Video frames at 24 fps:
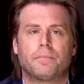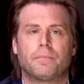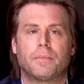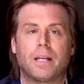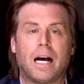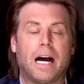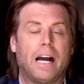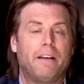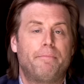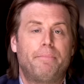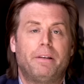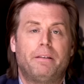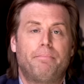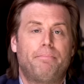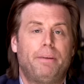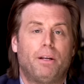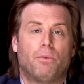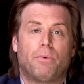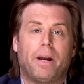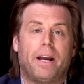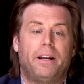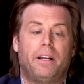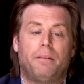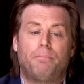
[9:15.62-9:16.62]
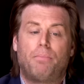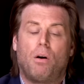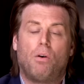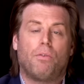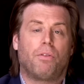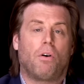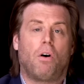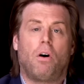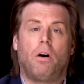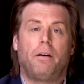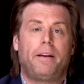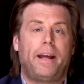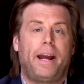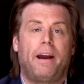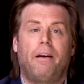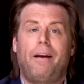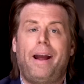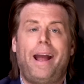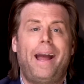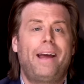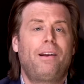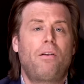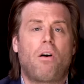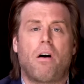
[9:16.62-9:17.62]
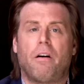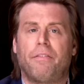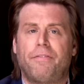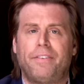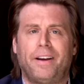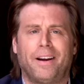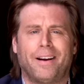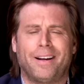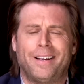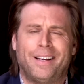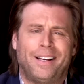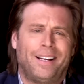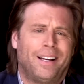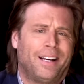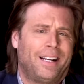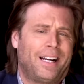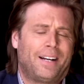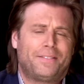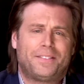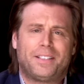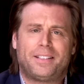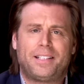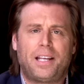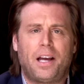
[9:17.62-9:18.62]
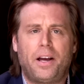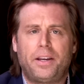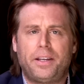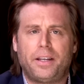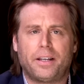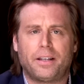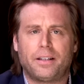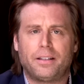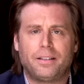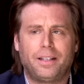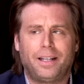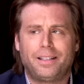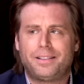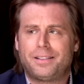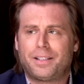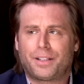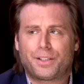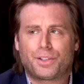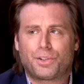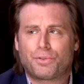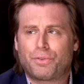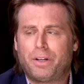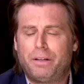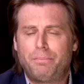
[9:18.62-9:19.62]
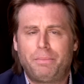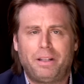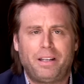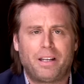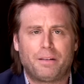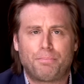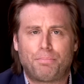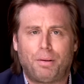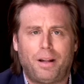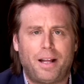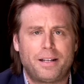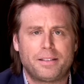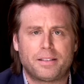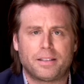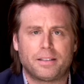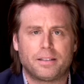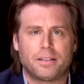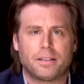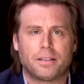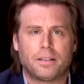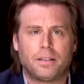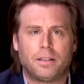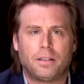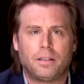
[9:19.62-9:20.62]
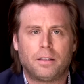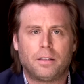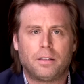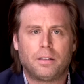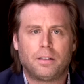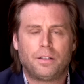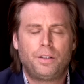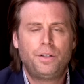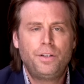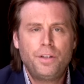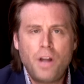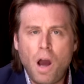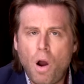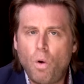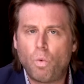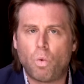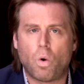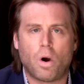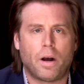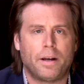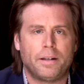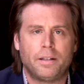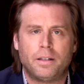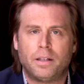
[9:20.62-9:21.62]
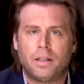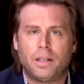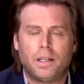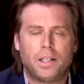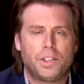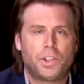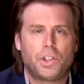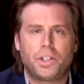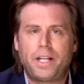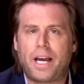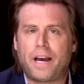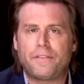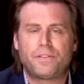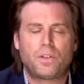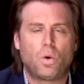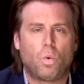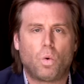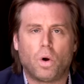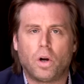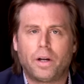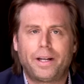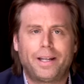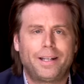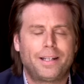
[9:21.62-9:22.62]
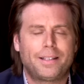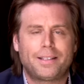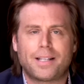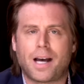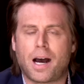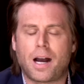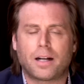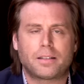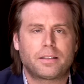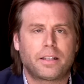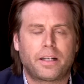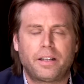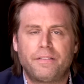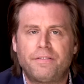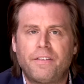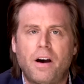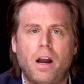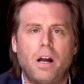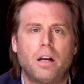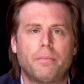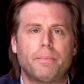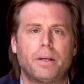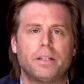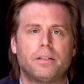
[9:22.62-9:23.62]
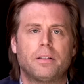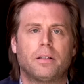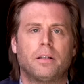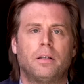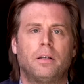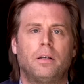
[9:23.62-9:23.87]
I've been berated both on air and off air. I have to tell you, it's extremely unpleasant. No one should have to work in a toxic environment.